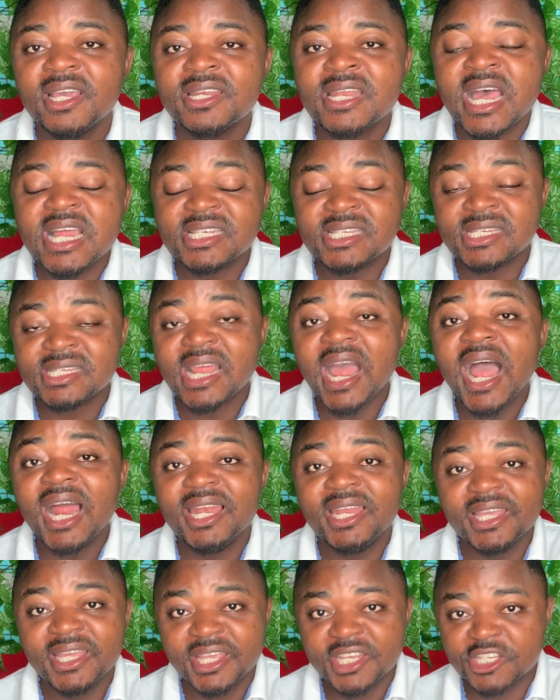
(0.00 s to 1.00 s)
that
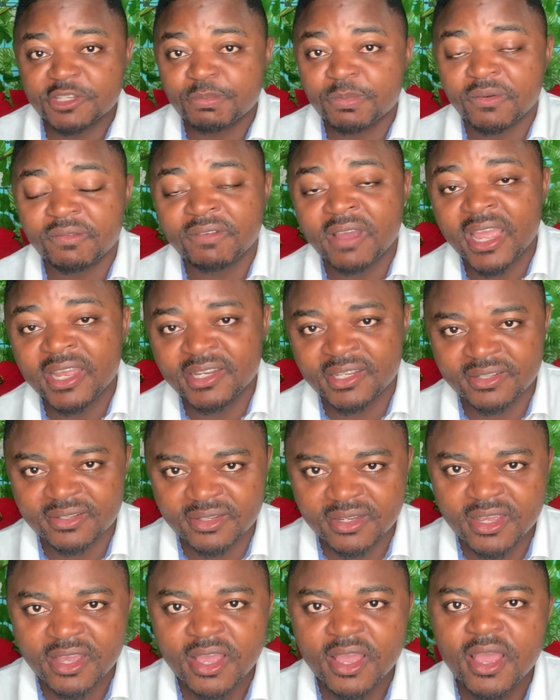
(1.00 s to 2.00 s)
Starlink is providing.
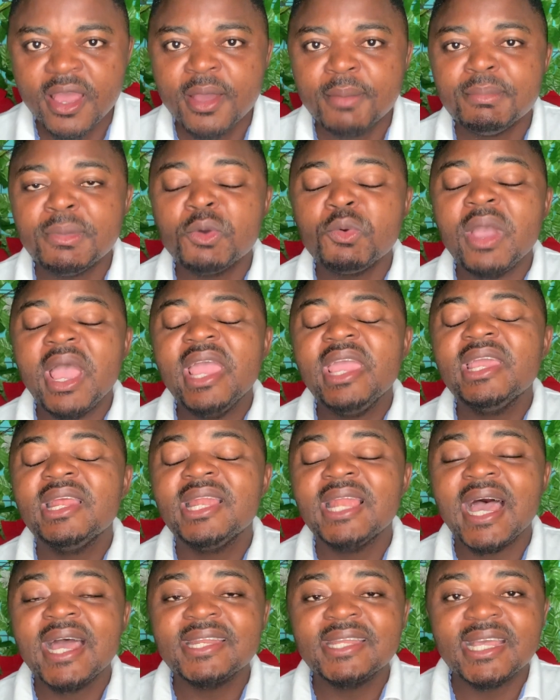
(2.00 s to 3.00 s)
But when he
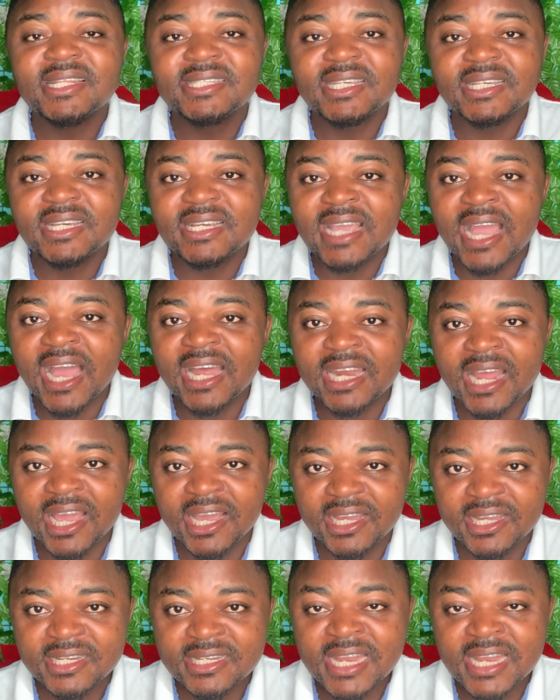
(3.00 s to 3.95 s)
landed in Ghana,